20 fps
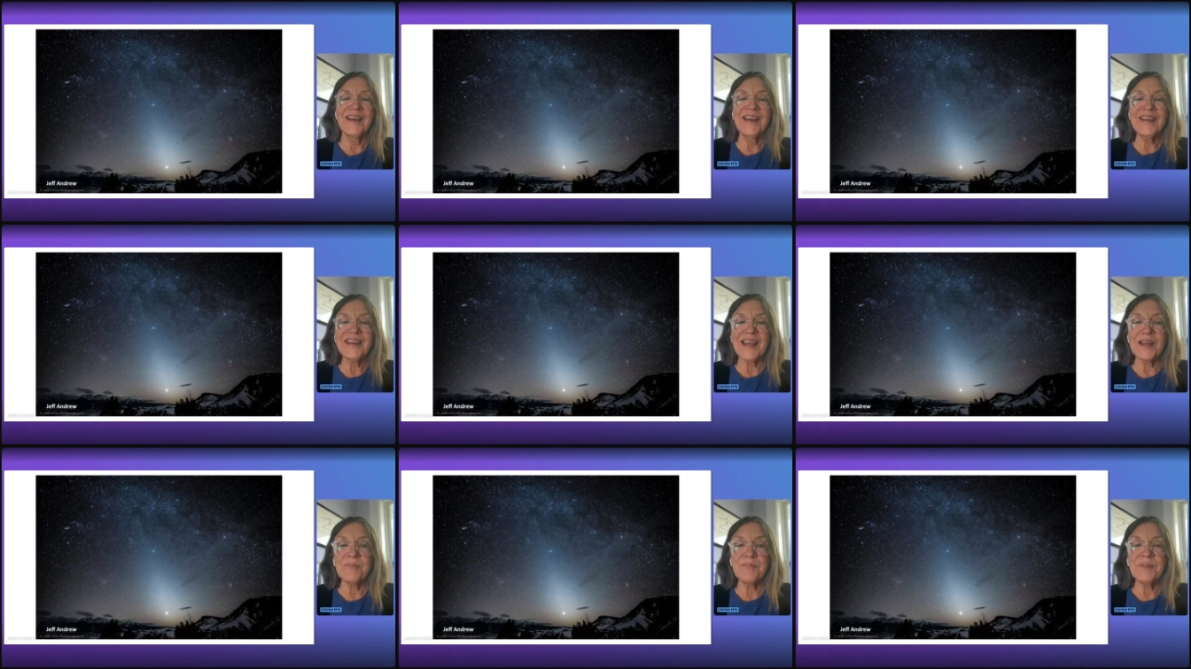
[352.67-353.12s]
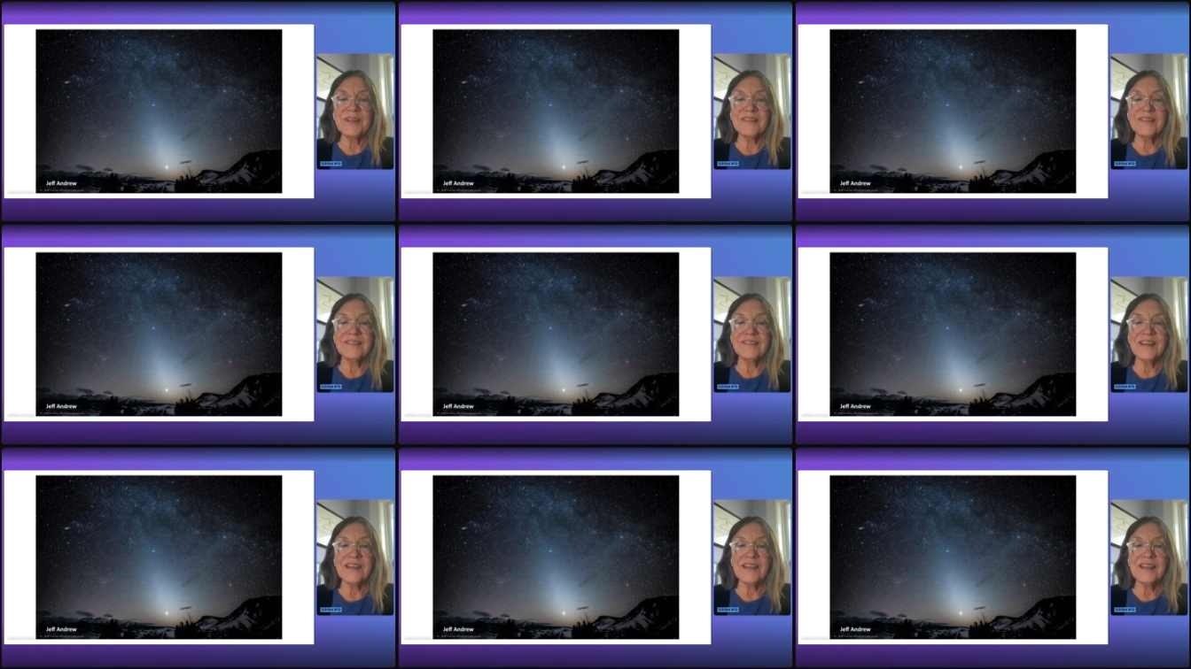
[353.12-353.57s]
can be
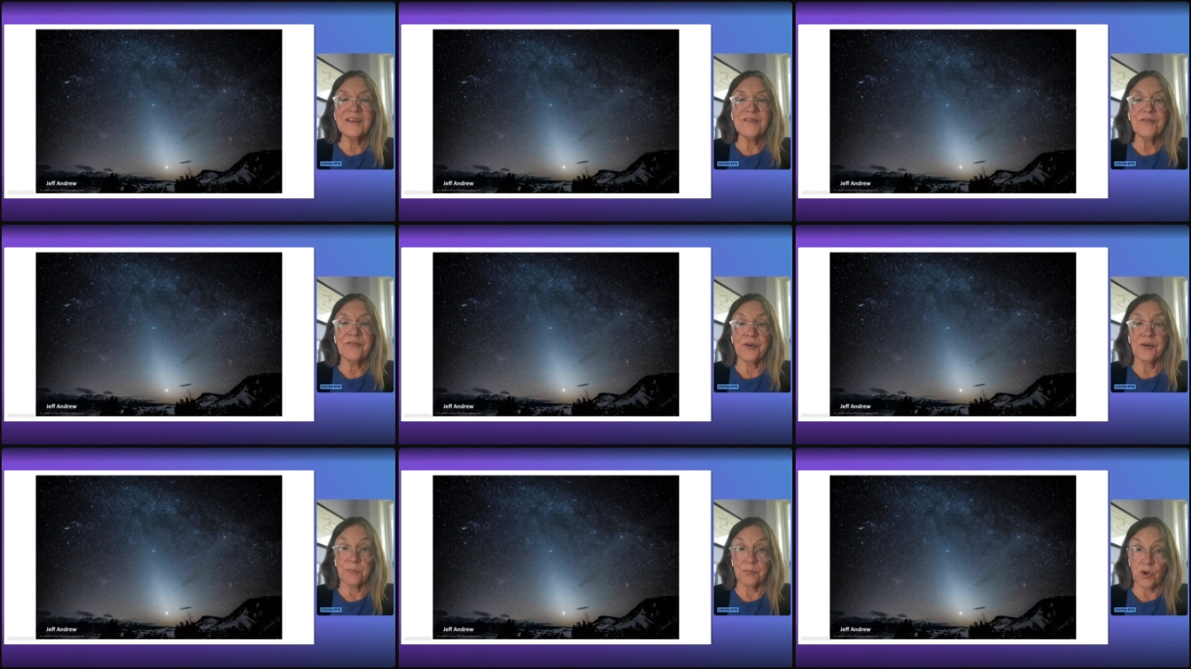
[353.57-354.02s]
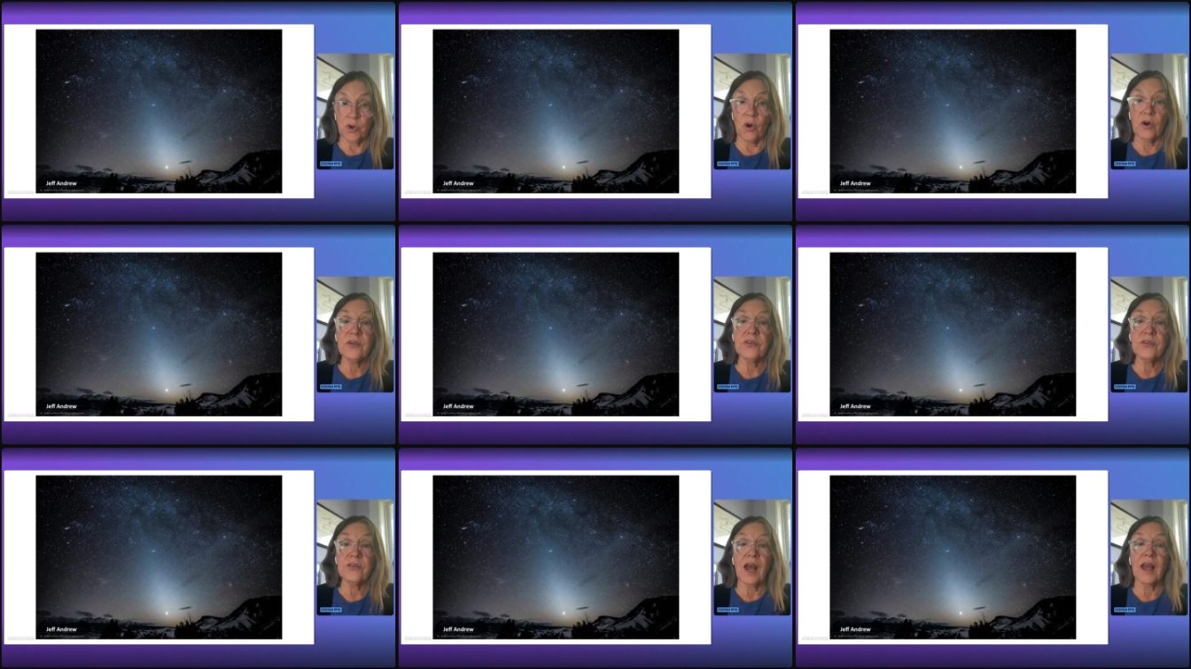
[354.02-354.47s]
seen from dark
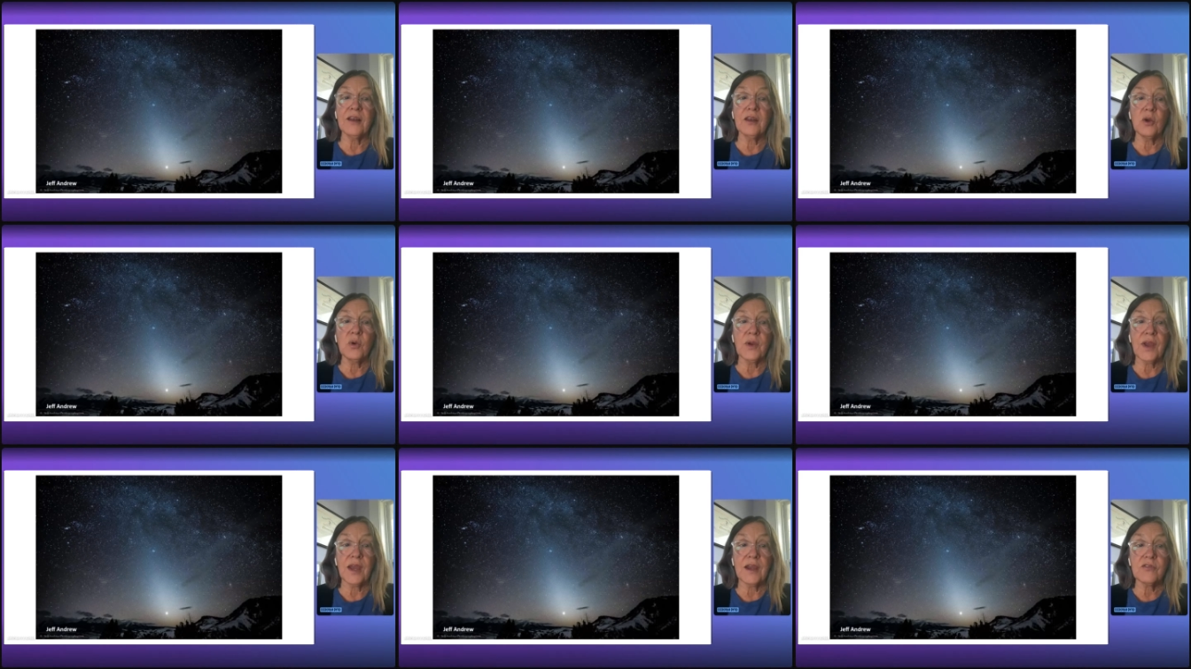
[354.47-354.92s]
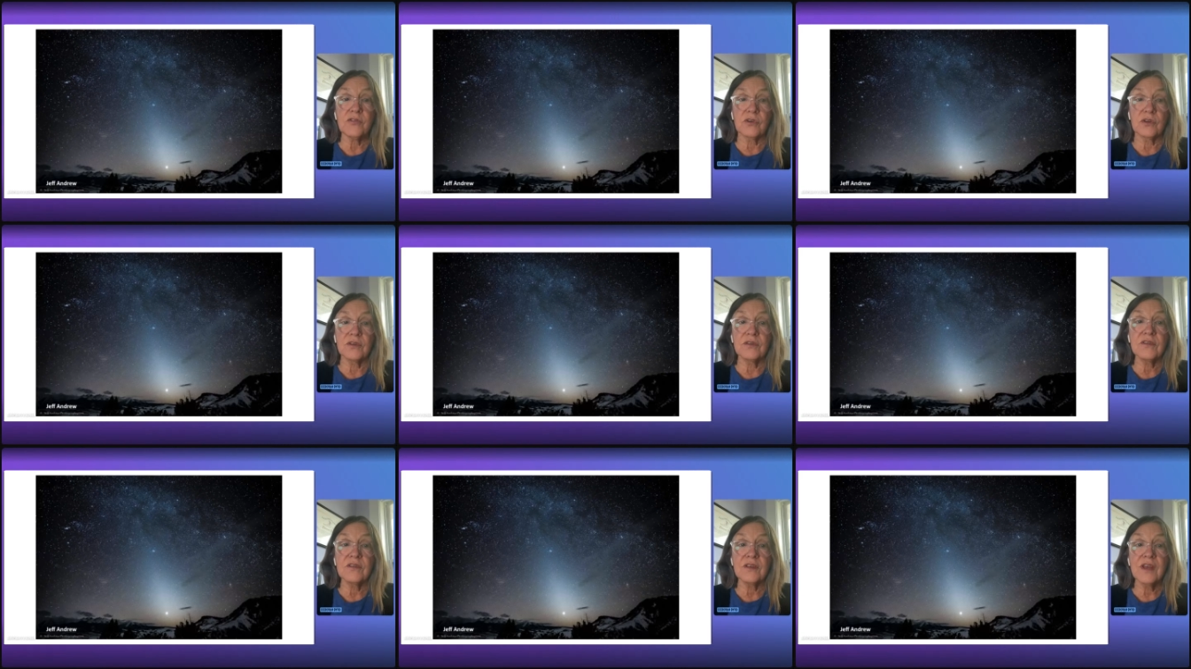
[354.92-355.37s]
sky
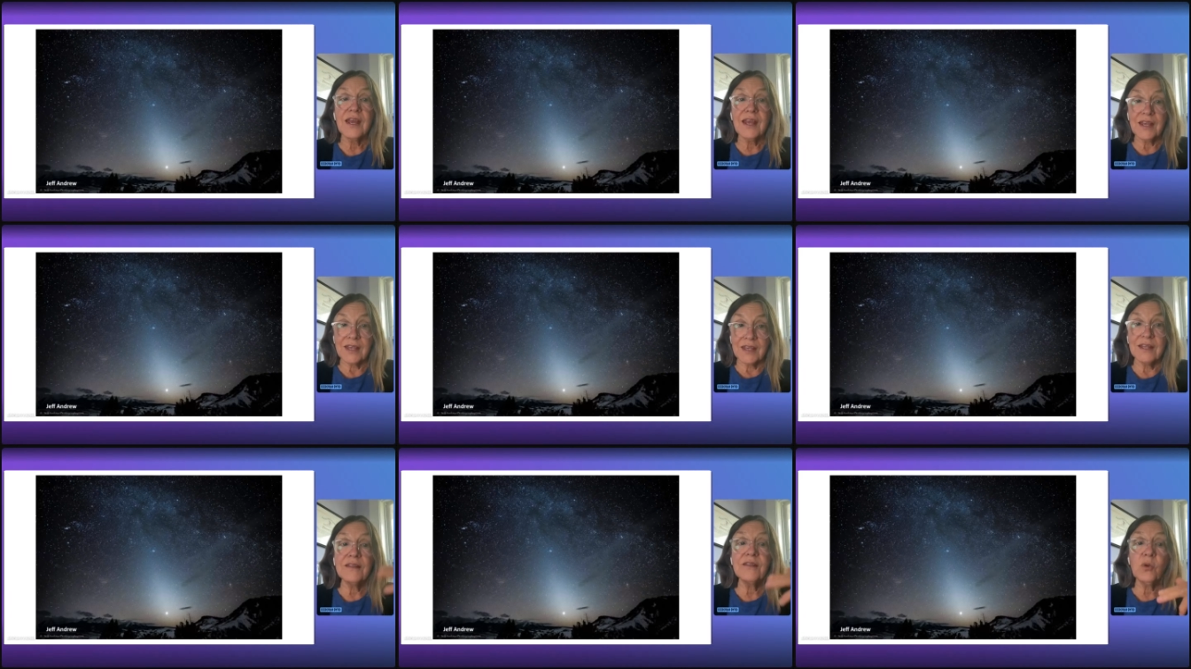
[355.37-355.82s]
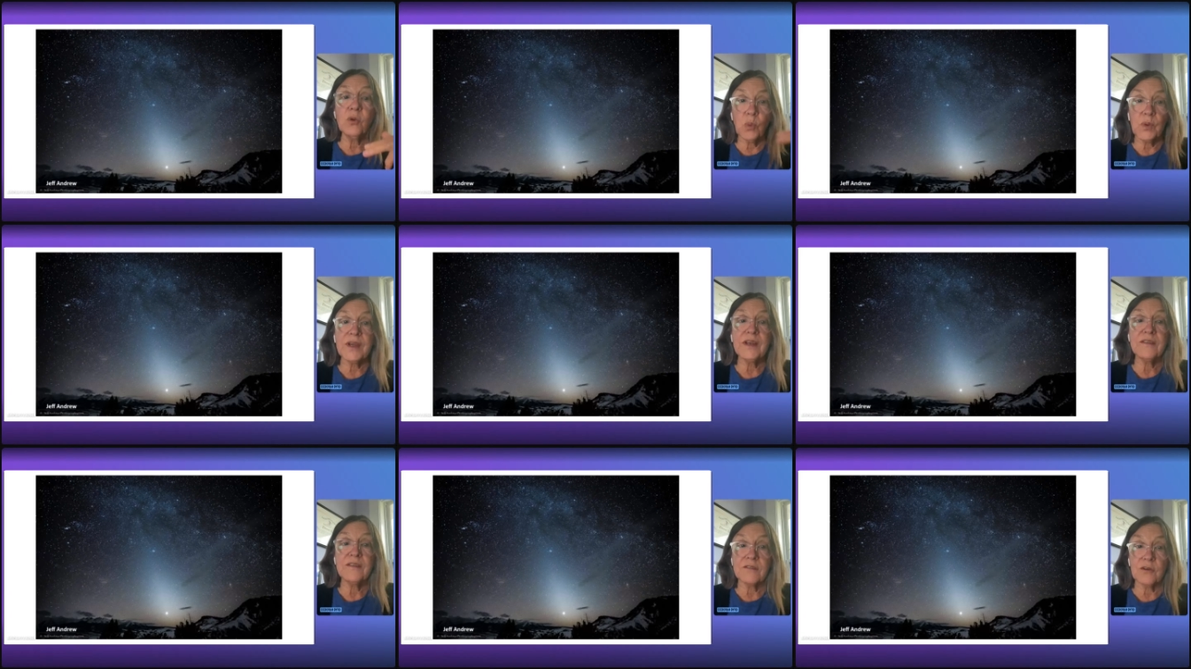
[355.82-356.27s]
locations in the
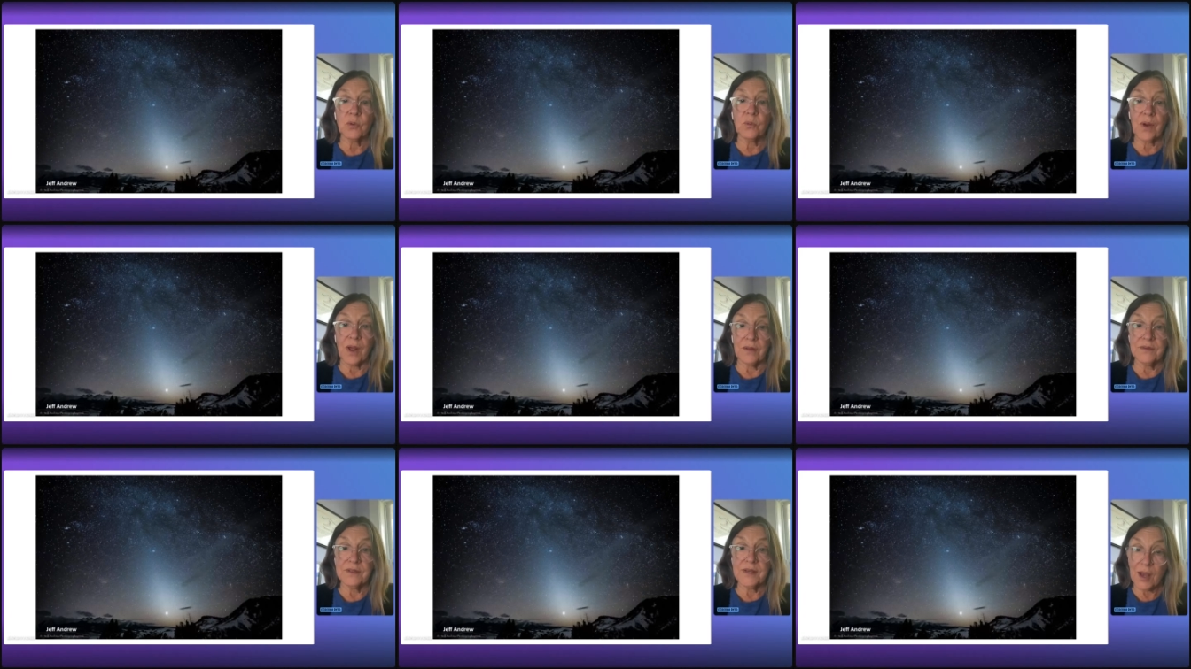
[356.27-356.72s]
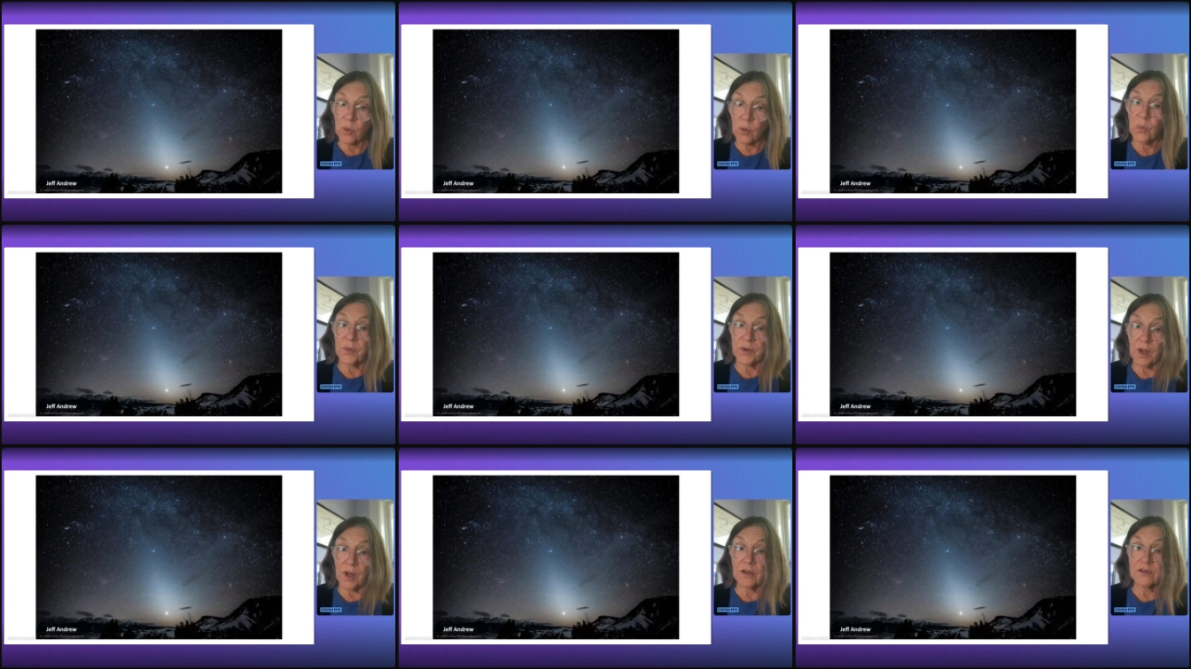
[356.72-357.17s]
weeks around the
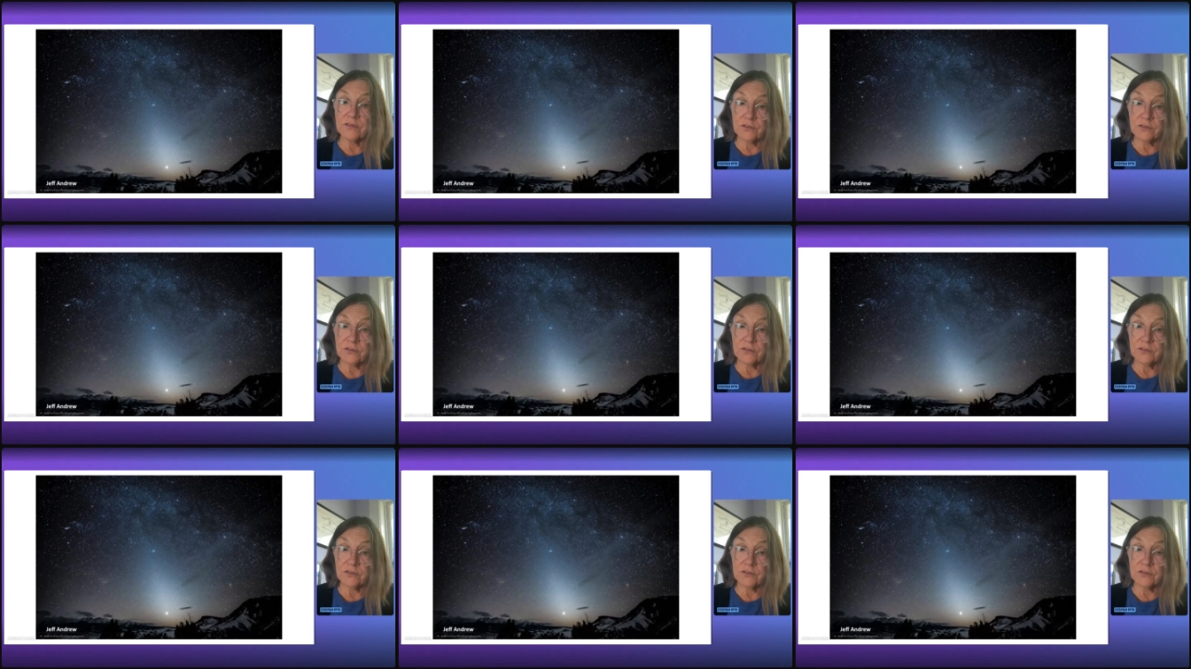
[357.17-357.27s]
equinox.